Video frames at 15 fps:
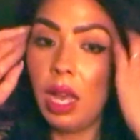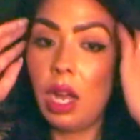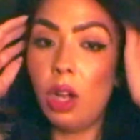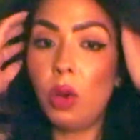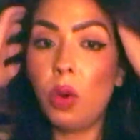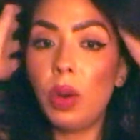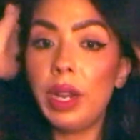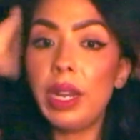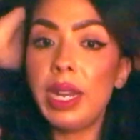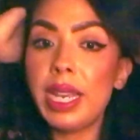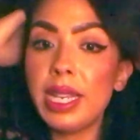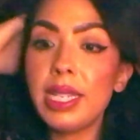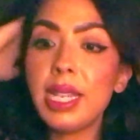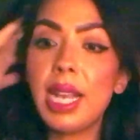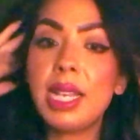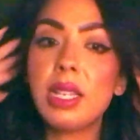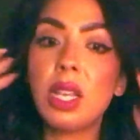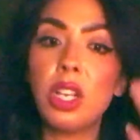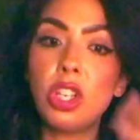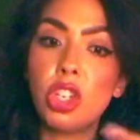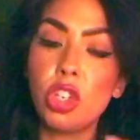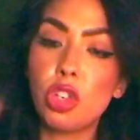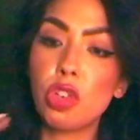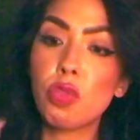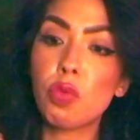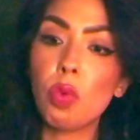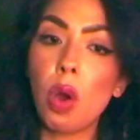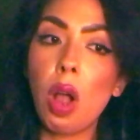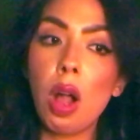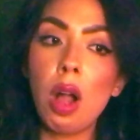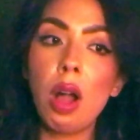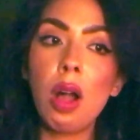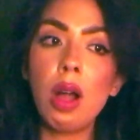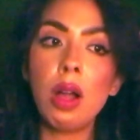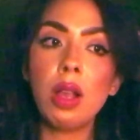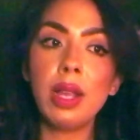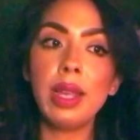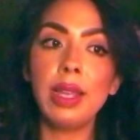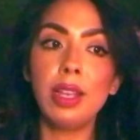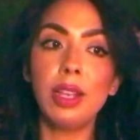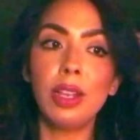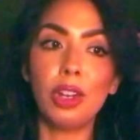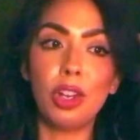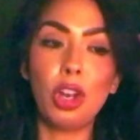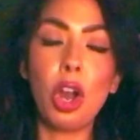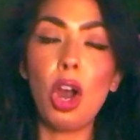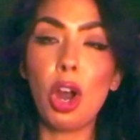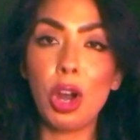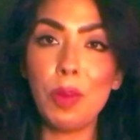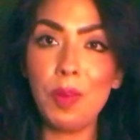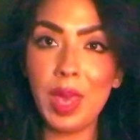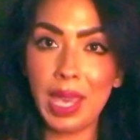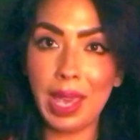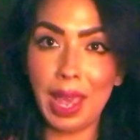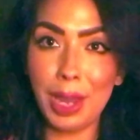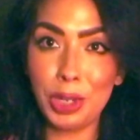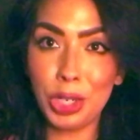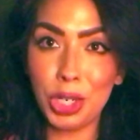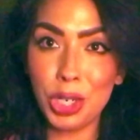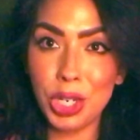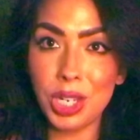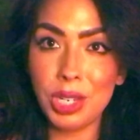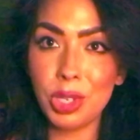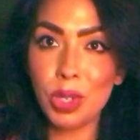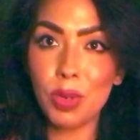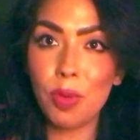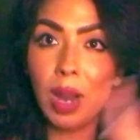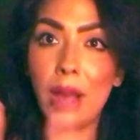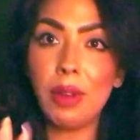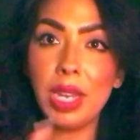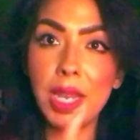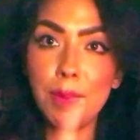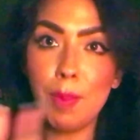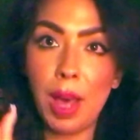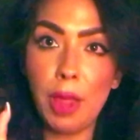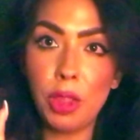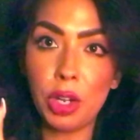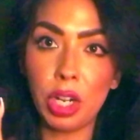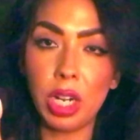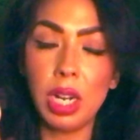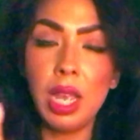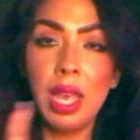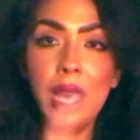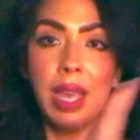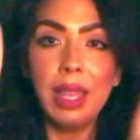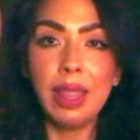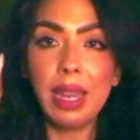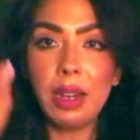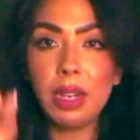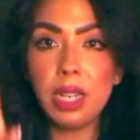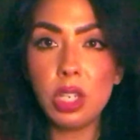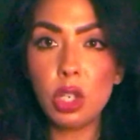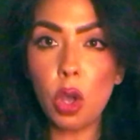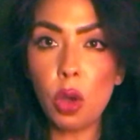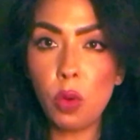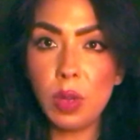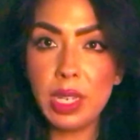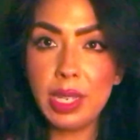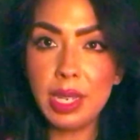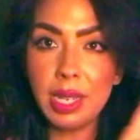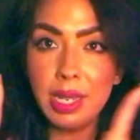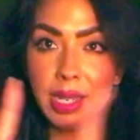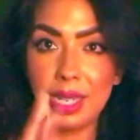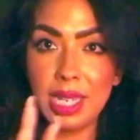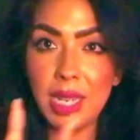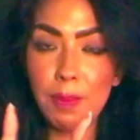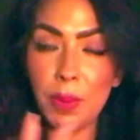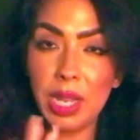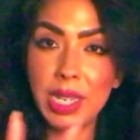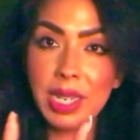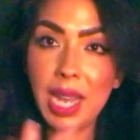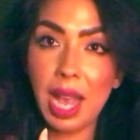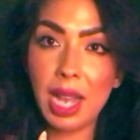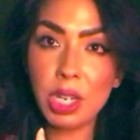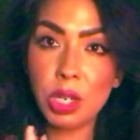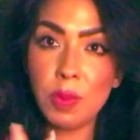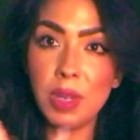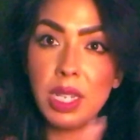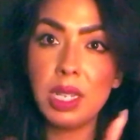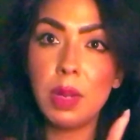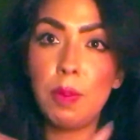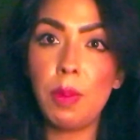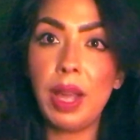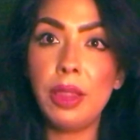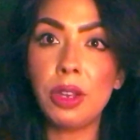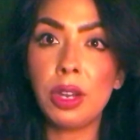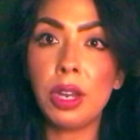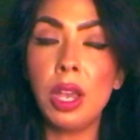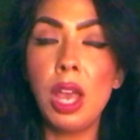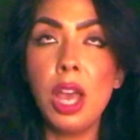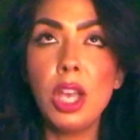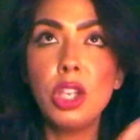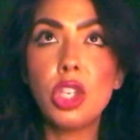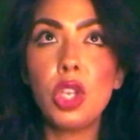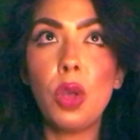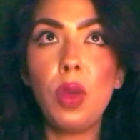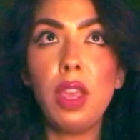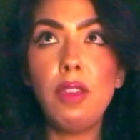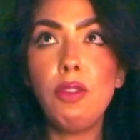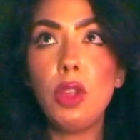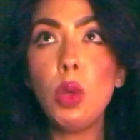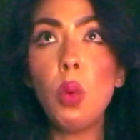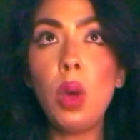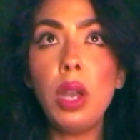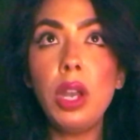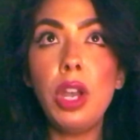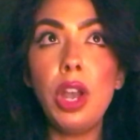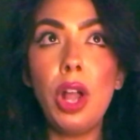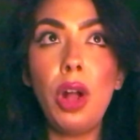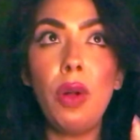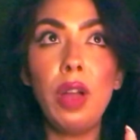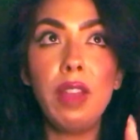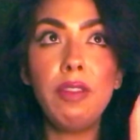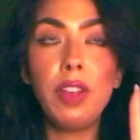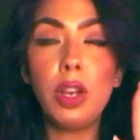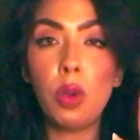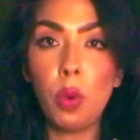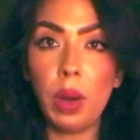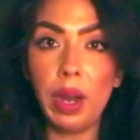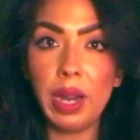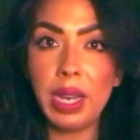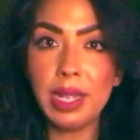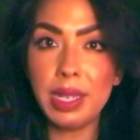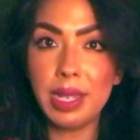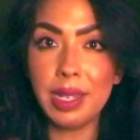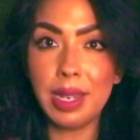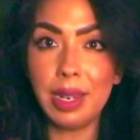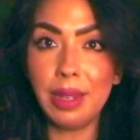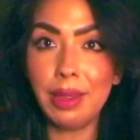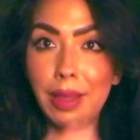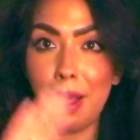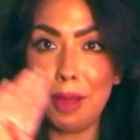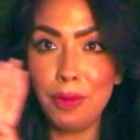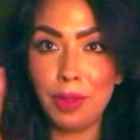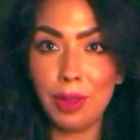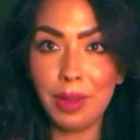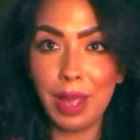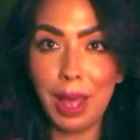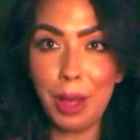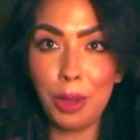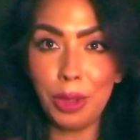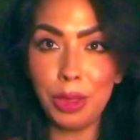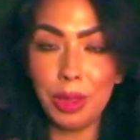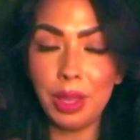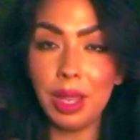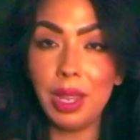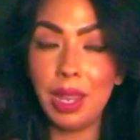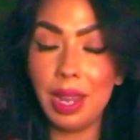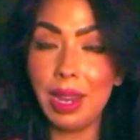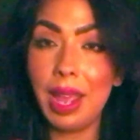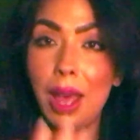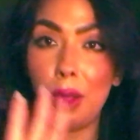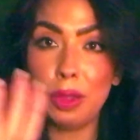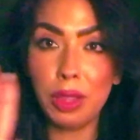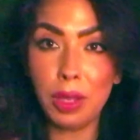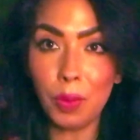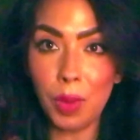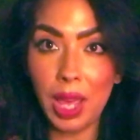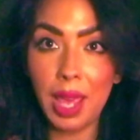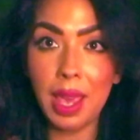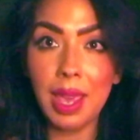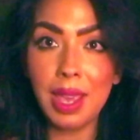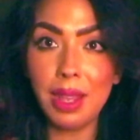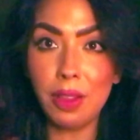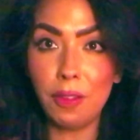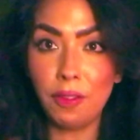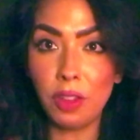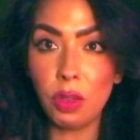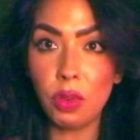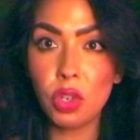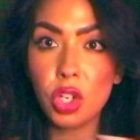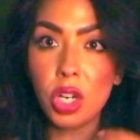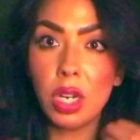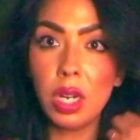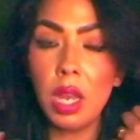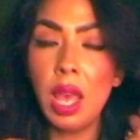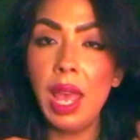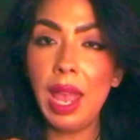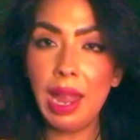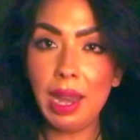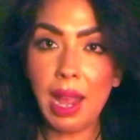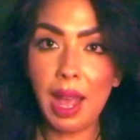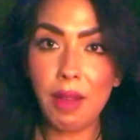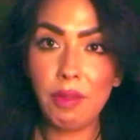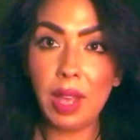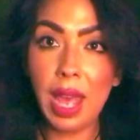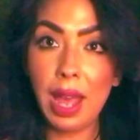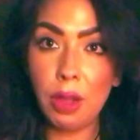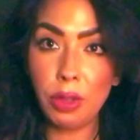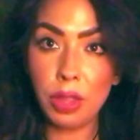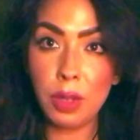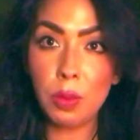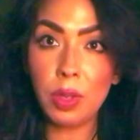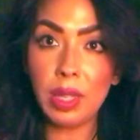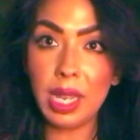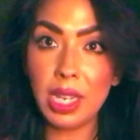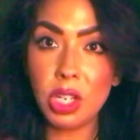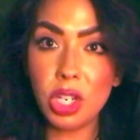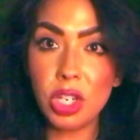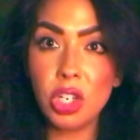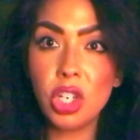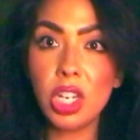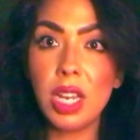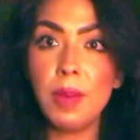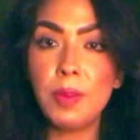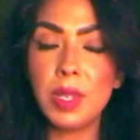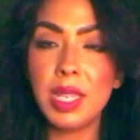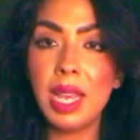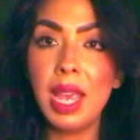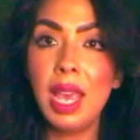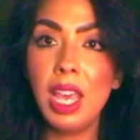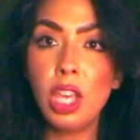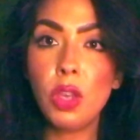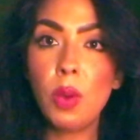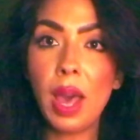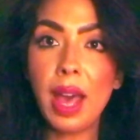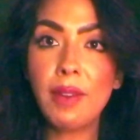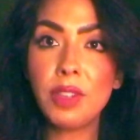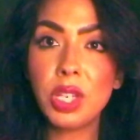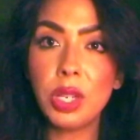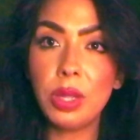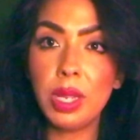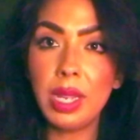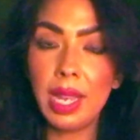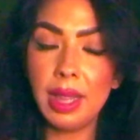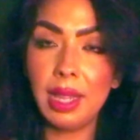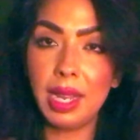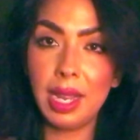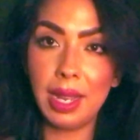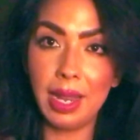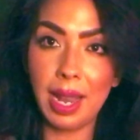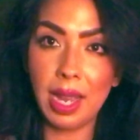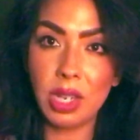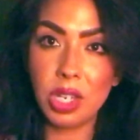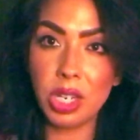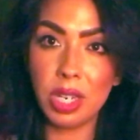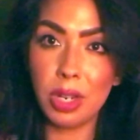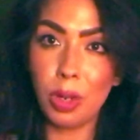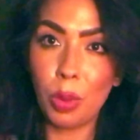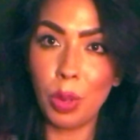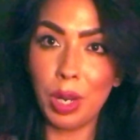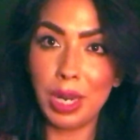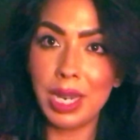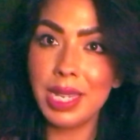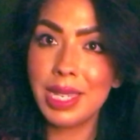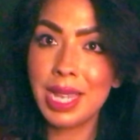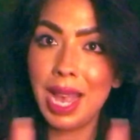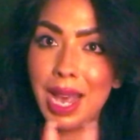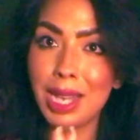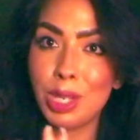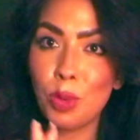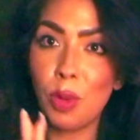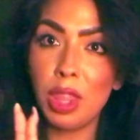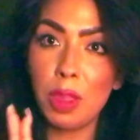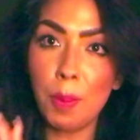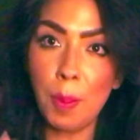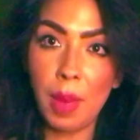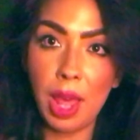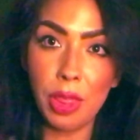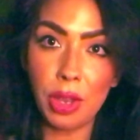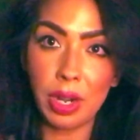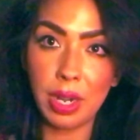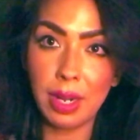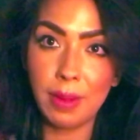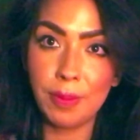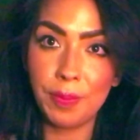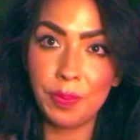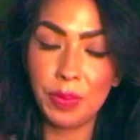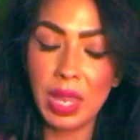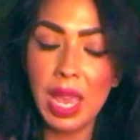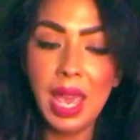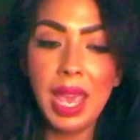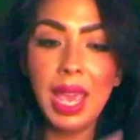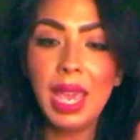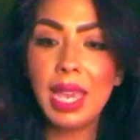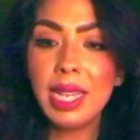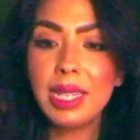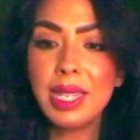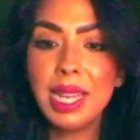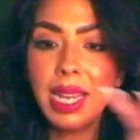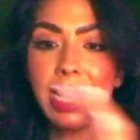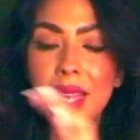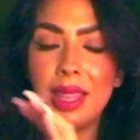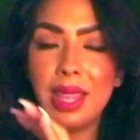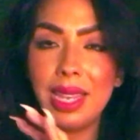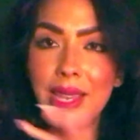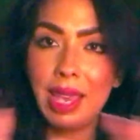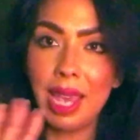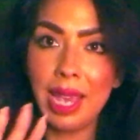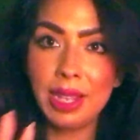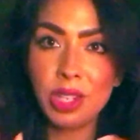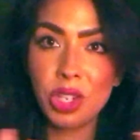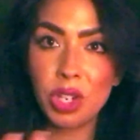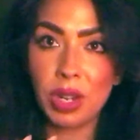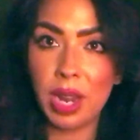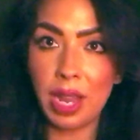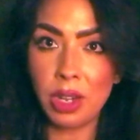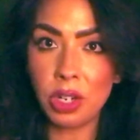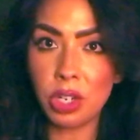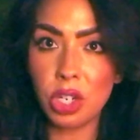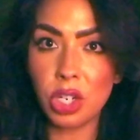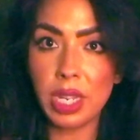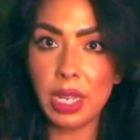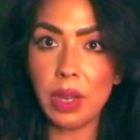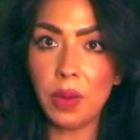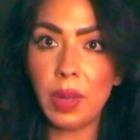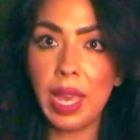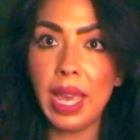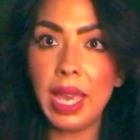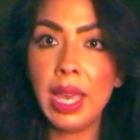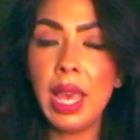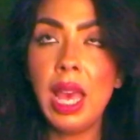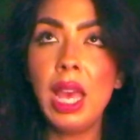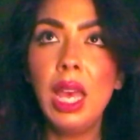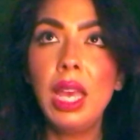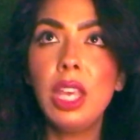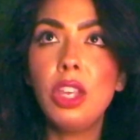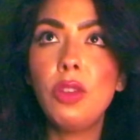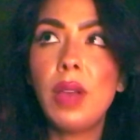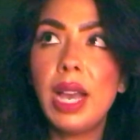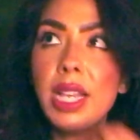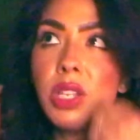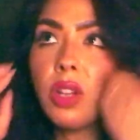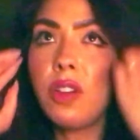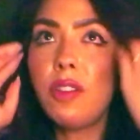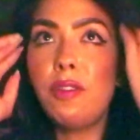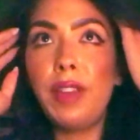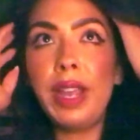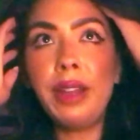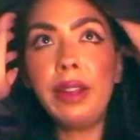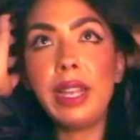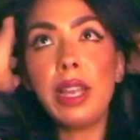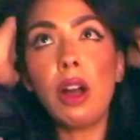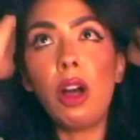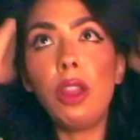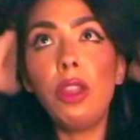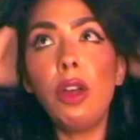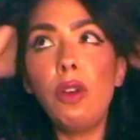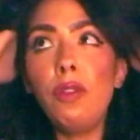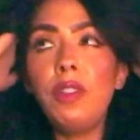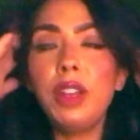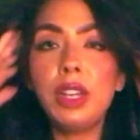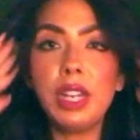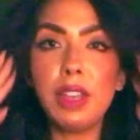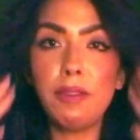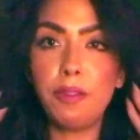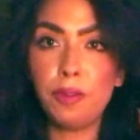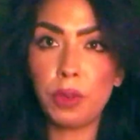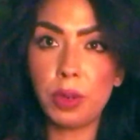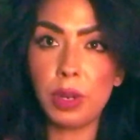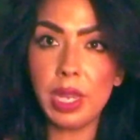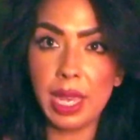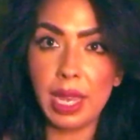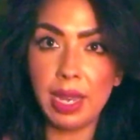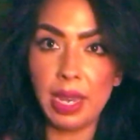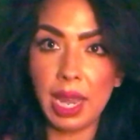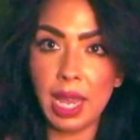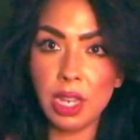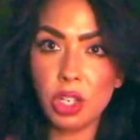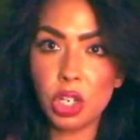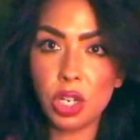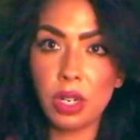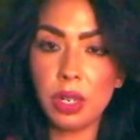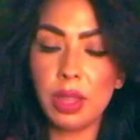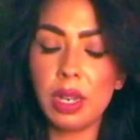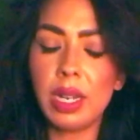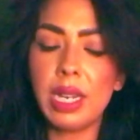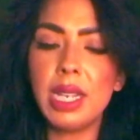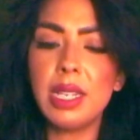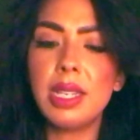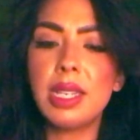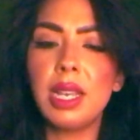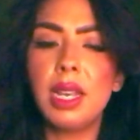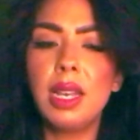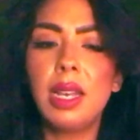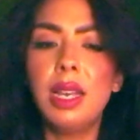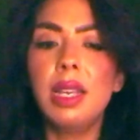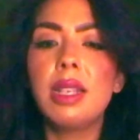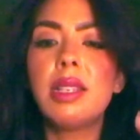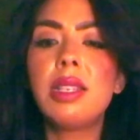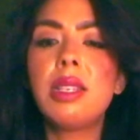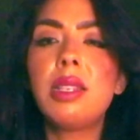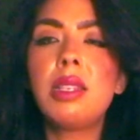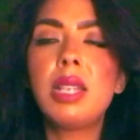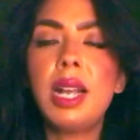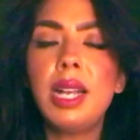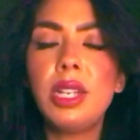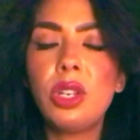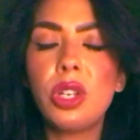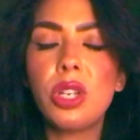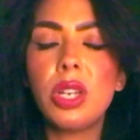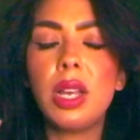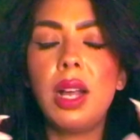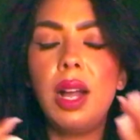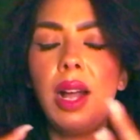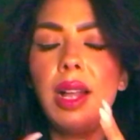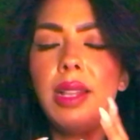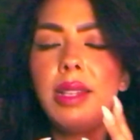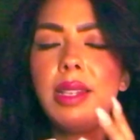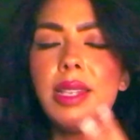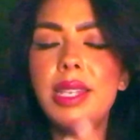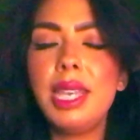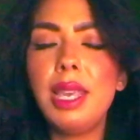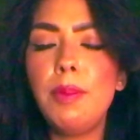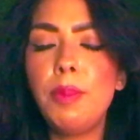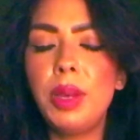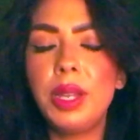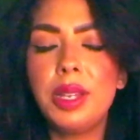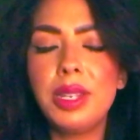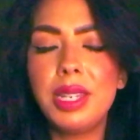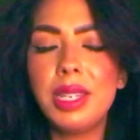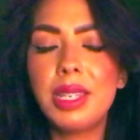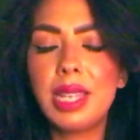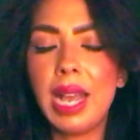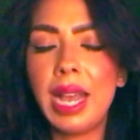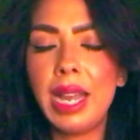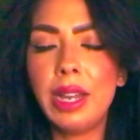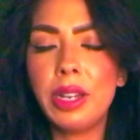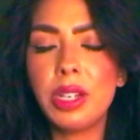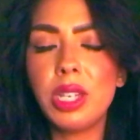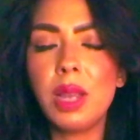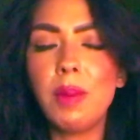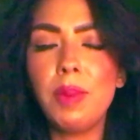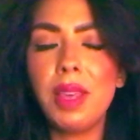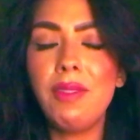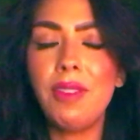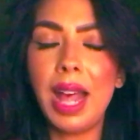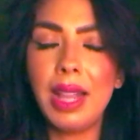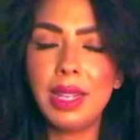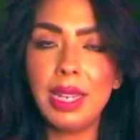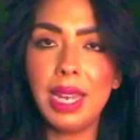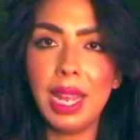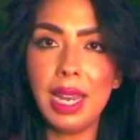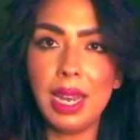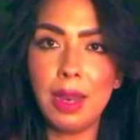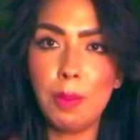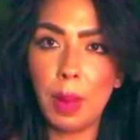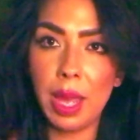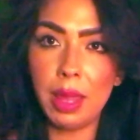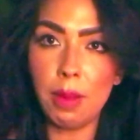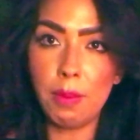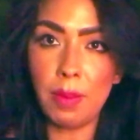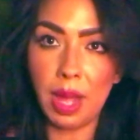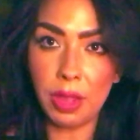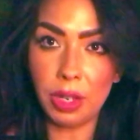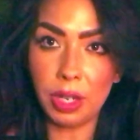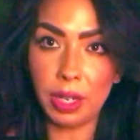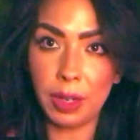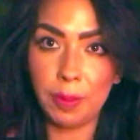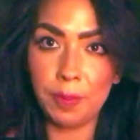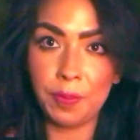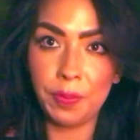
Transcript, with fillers: Aquarius has a strong karmic energy surrounding mother. There is always a deep attachment to mother. So if you want to know if an Aquarius is going to love health in a healthy way in the future and have healthy relationships, you have to look at the connection Aquarius has with mother. It's like the cancer energy, okay? You guys are very, although very free in nature, there is such a deep desire to be validated by the mother.